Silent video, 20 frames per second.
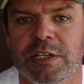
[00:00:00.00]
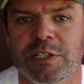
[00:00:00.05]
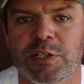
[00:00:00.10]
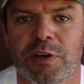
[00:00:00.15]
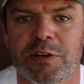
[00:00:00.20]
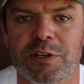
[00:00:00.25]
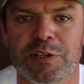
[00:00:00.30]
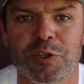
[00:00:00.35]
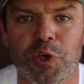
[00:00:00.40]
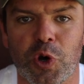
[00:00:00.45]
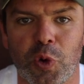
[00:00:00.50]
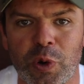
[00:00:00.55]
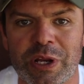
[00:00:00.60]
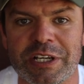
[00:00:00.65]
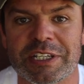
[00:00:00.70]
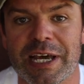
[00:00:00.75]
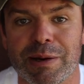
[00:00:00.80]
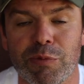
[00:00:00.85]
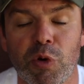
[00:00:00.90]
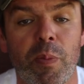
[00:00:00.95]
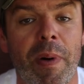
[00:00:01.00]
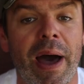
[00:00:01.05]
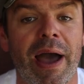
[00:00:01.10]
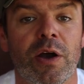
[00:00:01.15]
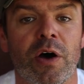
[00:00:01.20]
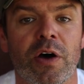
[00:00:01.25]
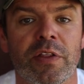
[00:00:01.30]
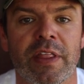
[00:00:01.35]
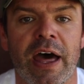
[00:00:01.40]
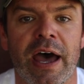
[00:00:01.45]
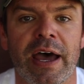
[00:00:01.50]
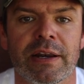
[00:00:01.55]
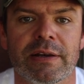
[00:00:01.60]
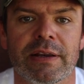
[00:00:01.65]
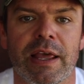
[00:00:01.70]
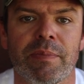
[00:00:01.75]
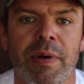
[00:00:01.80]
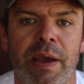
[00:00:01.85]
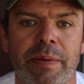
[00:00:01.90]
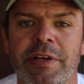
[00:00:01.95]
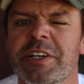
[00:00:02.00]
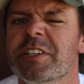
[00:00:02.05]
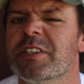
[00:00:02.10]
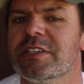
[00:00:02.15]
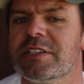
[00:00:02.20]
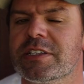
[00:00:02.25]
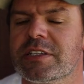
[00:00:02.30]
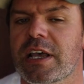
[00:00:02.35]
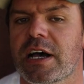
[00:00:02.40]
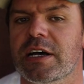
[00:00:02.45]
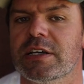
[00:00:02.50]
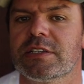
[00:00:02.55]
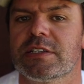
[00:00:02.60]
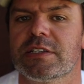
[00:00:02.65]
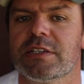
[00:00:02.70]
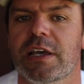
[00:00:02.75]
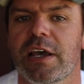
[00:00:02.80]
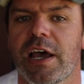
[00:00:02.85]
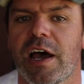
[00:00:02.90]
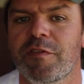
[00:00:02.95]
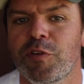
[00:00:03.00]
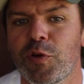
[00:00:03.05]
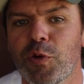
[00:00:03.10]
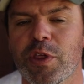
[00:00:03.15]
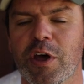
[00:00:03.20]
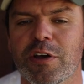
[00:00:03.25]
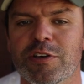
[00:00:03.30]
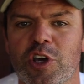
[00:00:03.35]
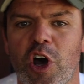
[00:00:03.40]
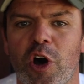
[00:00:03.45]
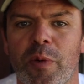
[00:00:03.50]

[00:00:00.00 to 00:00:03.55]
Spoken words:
So I just thought we'd double back on that and maybe just discuss a few of those